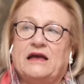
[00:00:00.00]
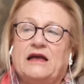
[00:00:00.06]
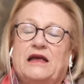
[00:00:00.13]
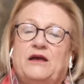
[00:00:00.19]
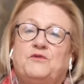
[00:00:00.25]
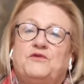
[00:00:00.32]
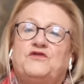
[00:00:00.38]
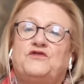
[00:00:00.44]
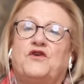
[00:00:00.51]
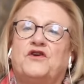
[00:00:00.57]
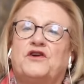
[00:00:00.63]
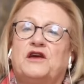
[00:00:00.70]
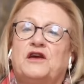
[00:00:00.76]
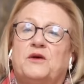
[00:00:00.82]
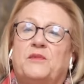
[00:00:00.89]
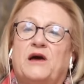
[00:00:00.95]
he was
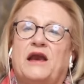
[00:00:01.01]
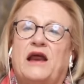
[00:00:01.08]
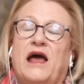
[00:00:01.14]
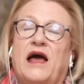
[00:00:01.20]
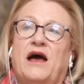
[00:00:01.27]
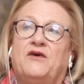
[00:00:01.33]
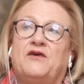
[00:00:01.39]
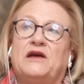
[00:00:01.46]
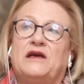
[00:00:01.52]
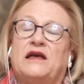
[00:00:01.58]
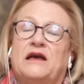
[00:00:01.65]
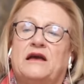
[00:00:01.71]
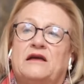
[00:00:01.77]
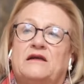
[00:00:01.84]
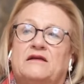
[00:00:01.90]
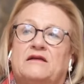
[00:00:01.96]
talking about how to
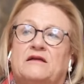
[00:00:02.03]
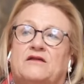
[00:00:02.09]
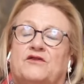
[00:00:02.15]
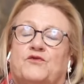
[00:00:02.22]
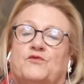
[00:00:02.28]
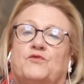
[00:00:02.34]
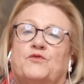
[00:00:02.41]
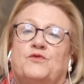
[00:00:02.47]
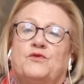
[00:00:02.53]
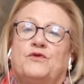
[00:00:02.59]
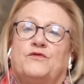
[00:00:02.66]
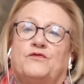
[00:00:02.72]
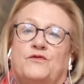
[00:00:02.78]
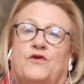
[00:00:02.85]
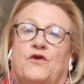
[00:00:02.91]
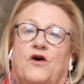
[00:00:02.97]
get the rule
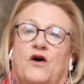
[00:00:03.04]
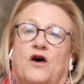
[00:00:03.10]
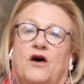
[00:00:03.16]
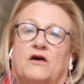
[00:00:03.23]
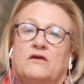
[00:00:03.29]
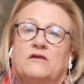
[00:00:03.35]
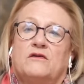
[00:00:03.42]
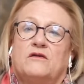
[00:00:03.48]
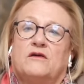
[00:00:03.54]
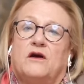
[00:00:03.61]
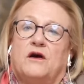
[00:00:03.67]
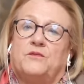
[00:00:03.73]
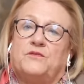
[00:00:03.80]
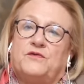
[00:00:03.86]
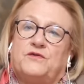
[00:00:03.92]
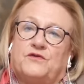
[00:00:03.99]
of law
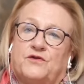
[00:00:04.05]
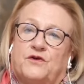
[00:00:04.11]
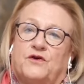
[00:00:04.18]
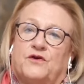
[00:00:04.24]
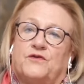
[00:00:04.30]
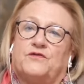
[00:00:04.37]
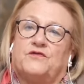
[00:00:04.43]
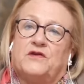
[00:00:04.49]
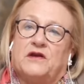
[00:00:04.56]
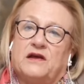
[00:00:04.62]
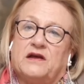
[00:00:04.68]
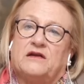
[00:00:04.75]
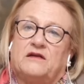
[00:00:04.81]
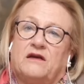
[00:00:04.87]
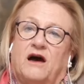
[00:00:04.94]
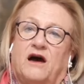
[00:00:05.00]
observed
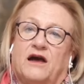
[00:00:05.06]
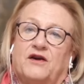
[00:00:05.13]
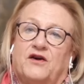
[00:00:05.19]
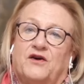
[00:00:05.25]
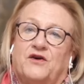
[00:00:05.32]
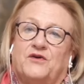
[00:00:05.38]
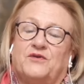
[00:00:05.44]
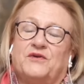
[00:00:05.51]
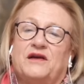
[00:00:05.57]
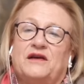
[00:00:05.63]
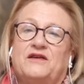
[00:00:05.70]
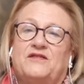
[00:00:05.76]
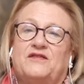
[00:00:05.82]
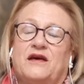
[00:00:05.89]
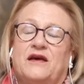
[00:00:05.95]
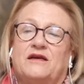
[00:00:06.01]
in Idaho. And he
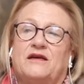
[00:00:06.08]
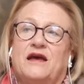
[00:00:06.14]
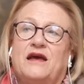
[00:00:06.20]
said,